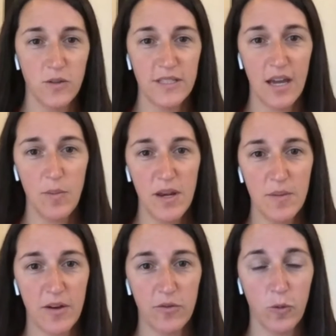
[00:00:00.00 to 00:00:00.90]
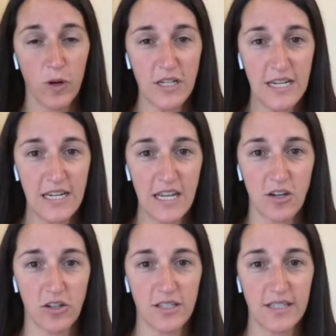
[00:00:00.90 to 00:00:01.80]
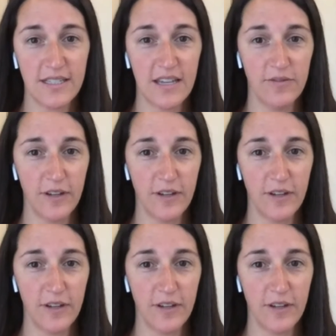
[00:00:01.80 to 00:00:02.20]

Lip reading: So it's now been about 14 years since that